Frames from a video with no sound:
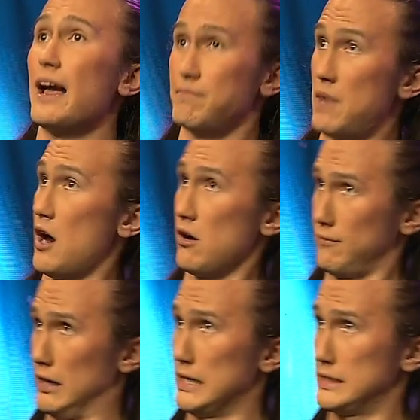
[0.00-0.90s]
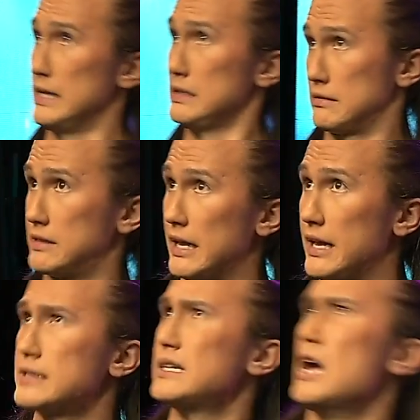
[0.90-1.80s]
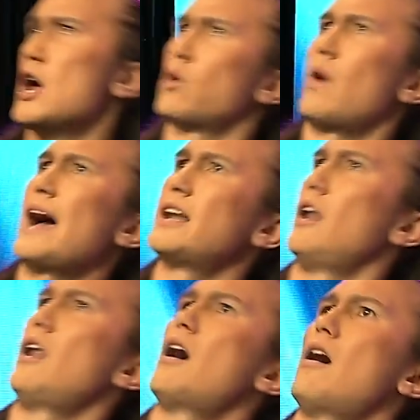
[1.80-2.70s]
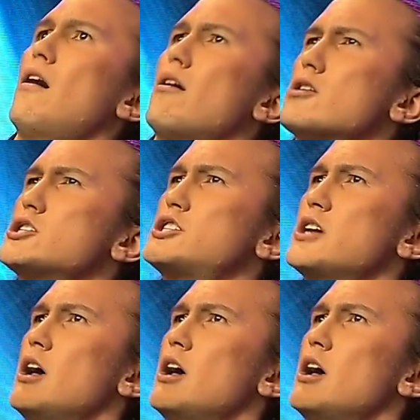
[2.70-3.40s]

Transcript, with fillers: marvelous, isn't it? Quite a large